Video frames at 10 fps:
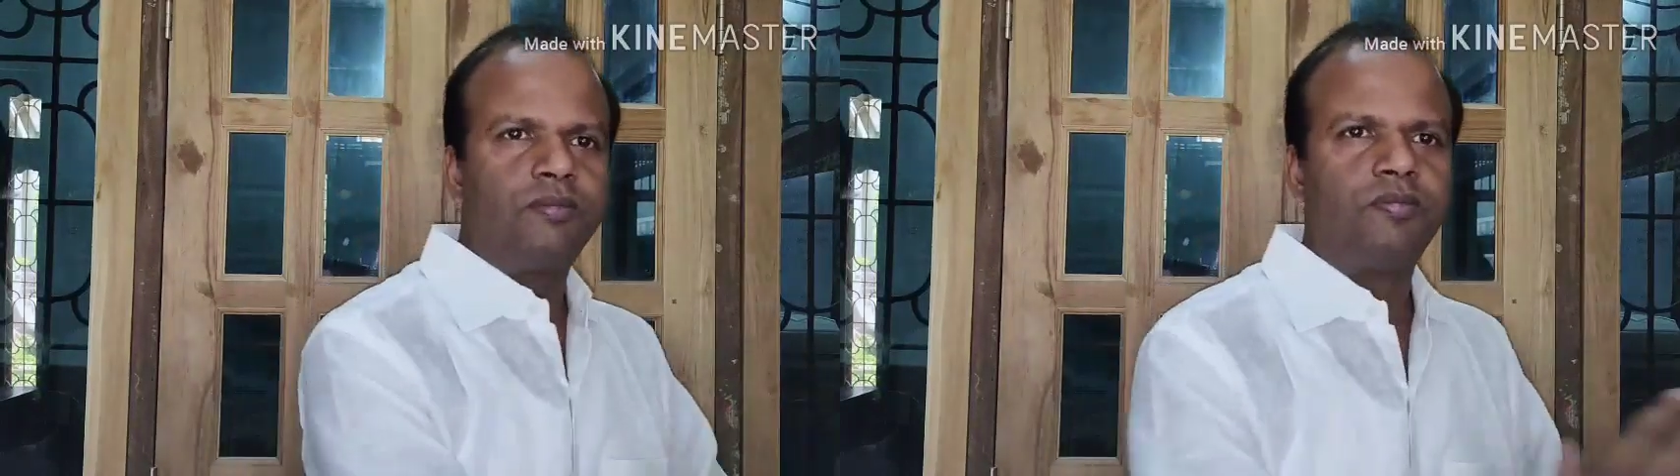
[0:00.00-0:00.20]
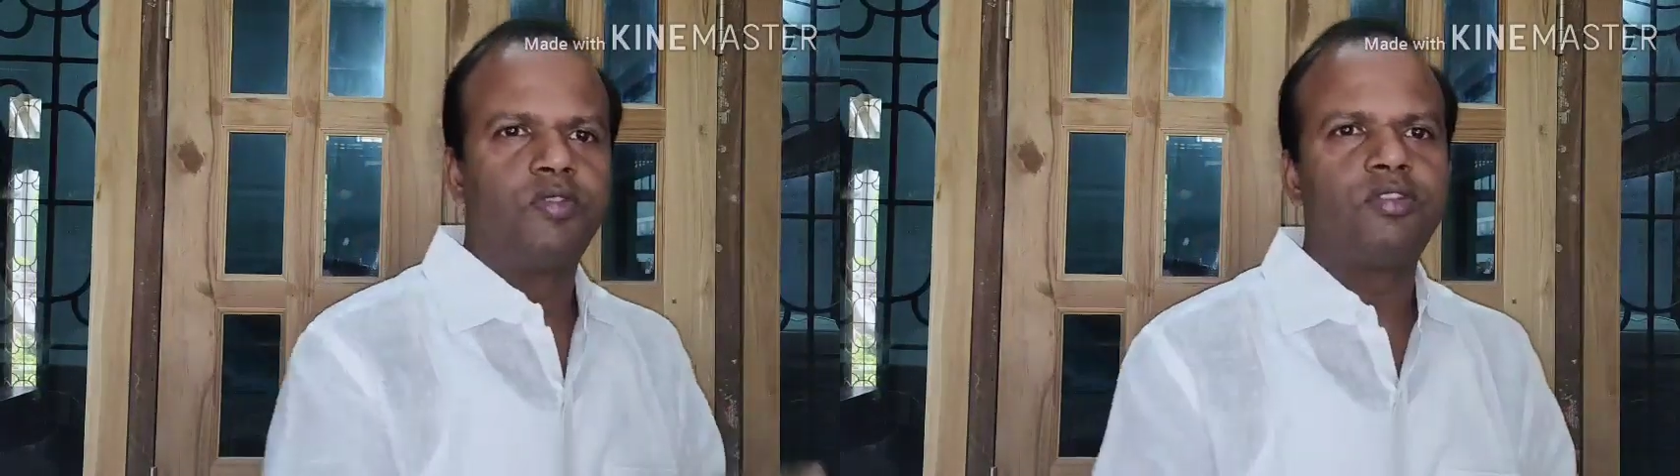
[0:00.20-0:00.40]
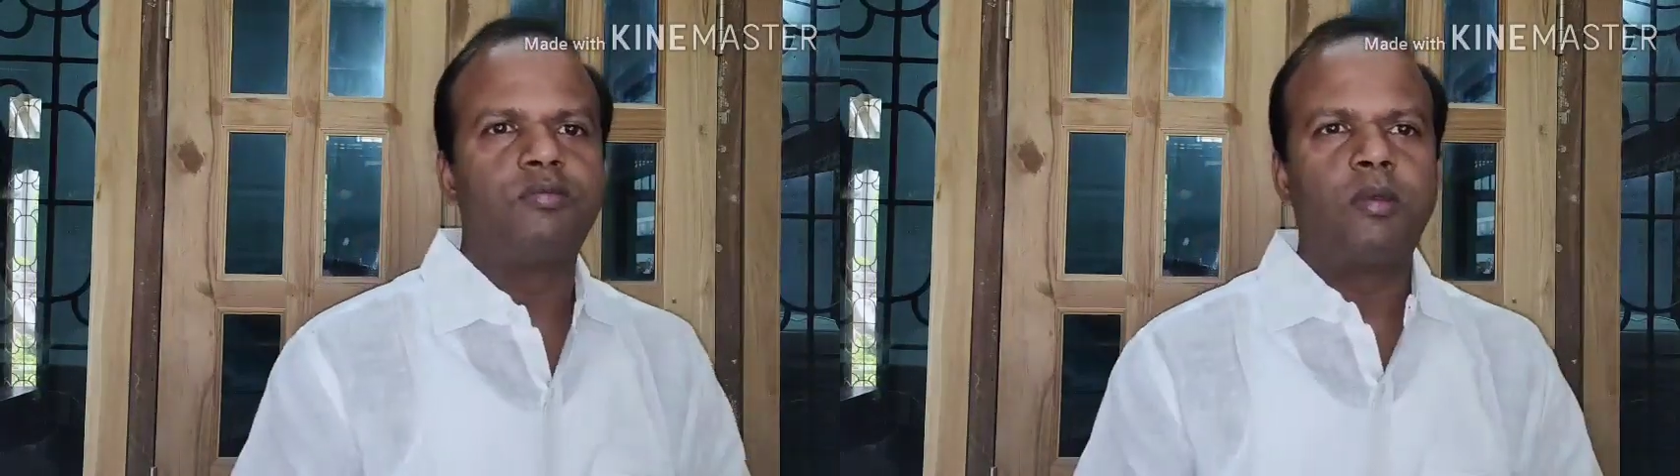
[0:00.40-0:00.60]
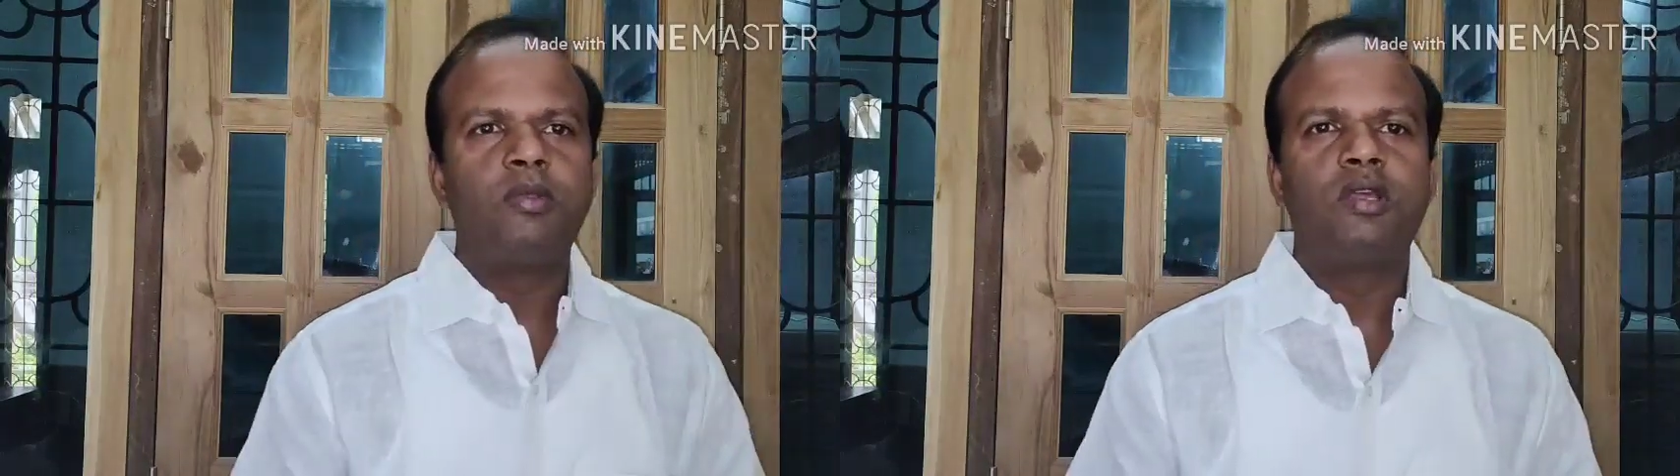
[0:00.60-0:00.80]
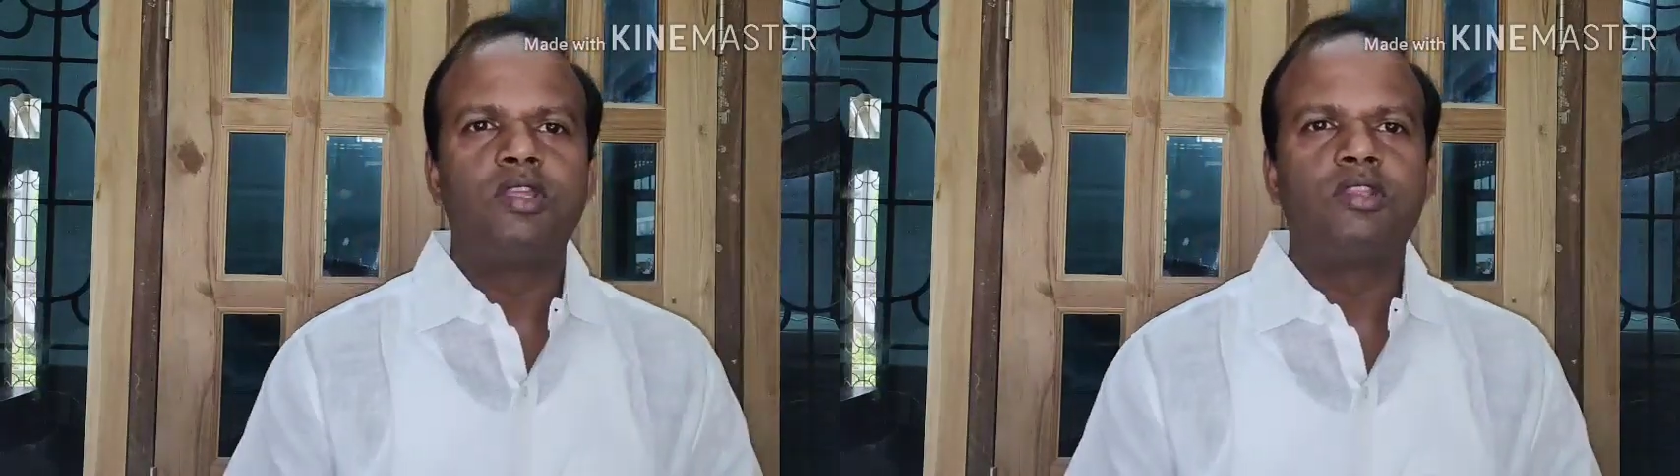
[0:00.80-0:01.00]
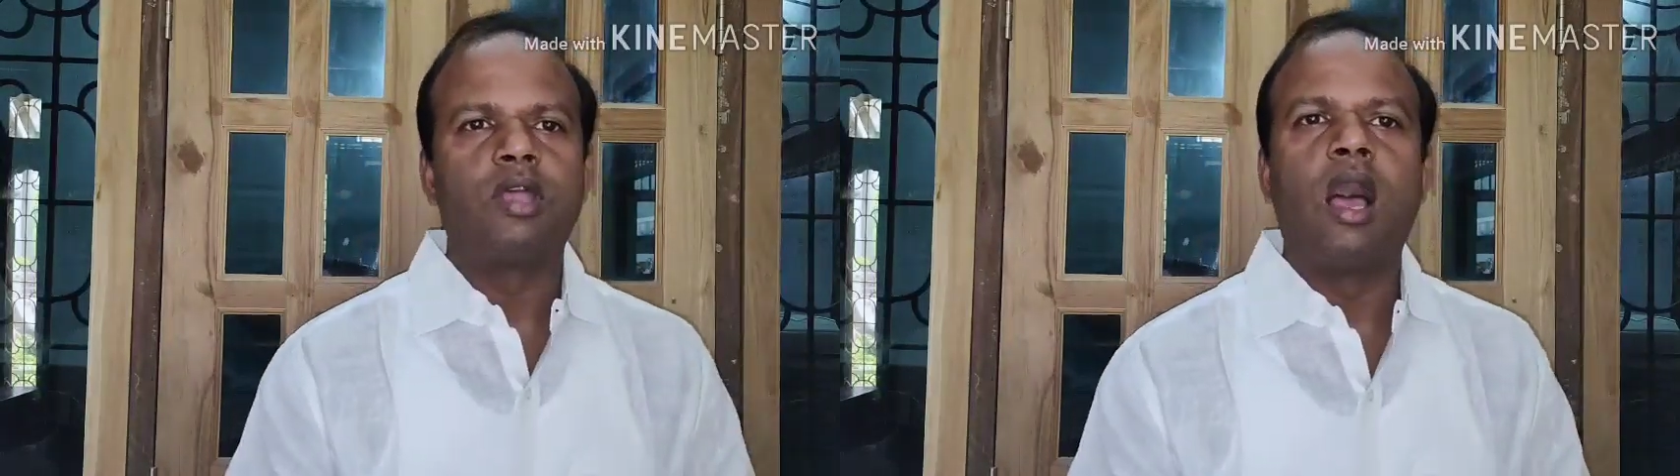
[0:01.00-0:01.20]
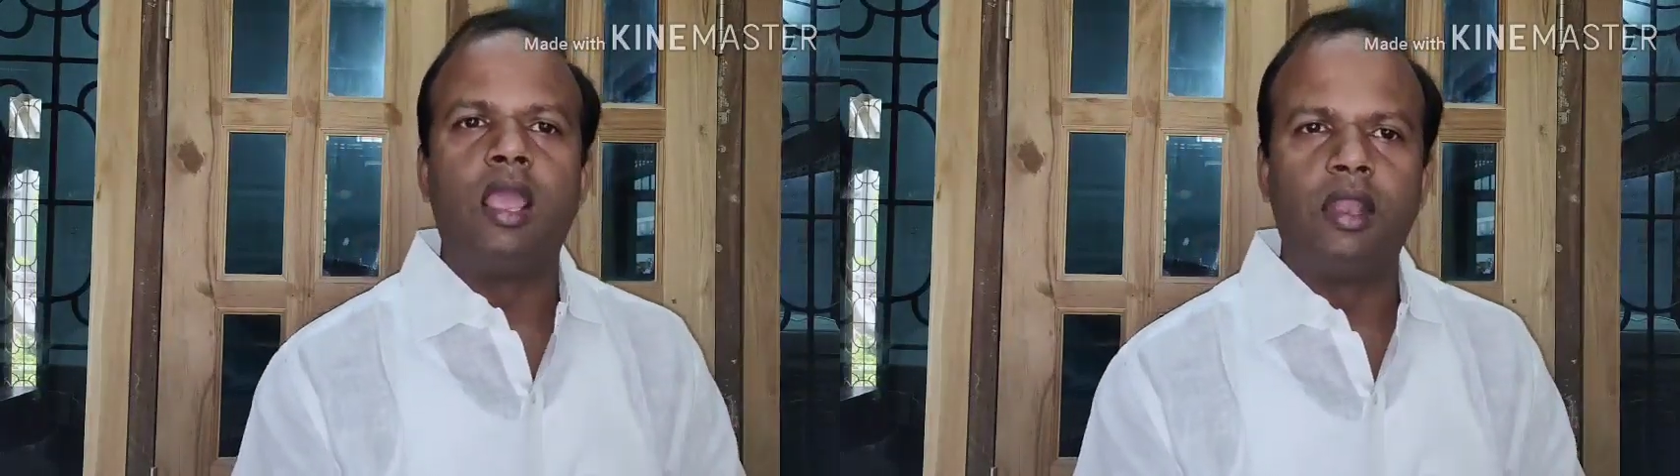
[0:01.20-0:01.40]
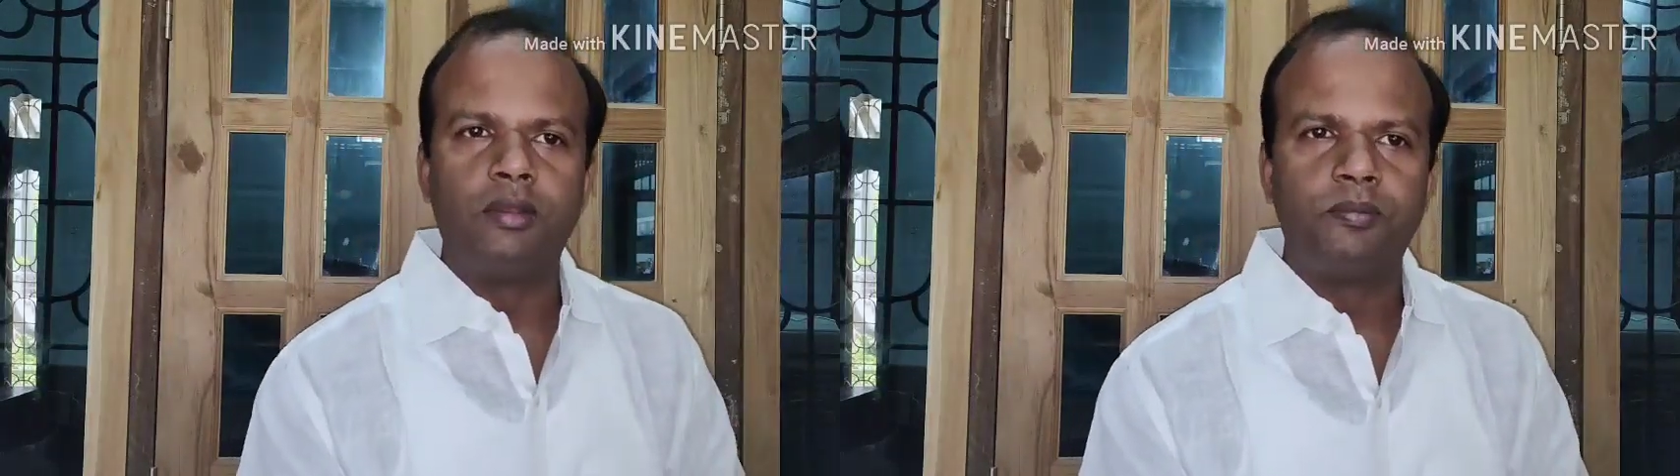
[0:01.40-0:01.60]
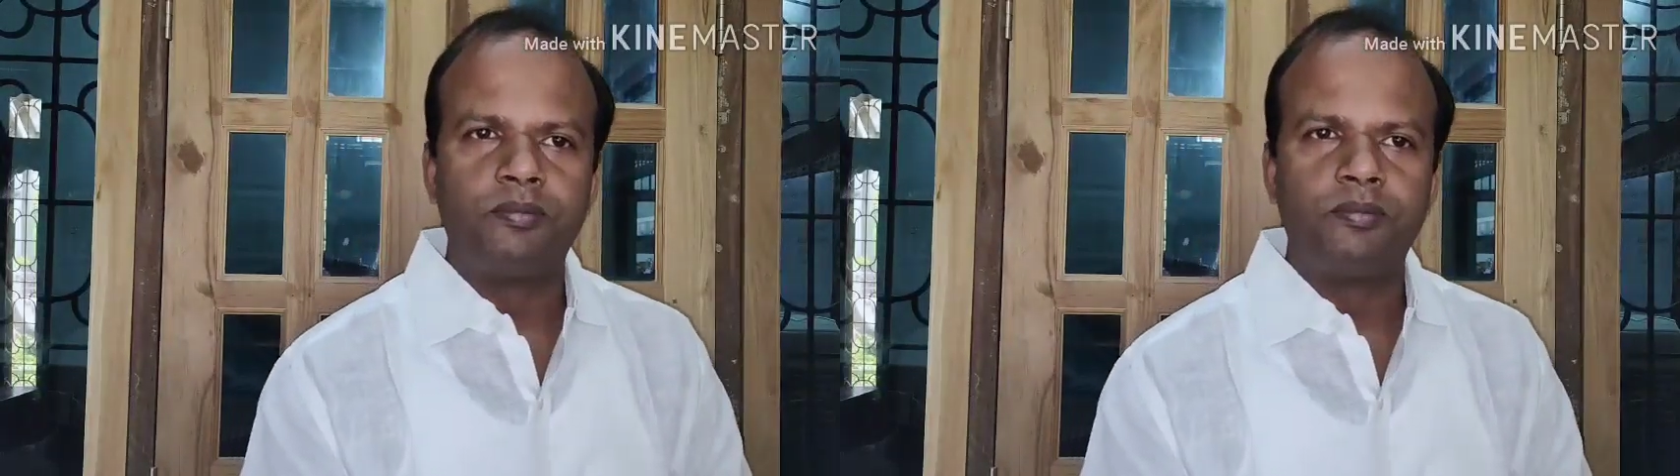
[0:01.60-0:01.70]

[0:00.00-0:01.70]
this may be this ion,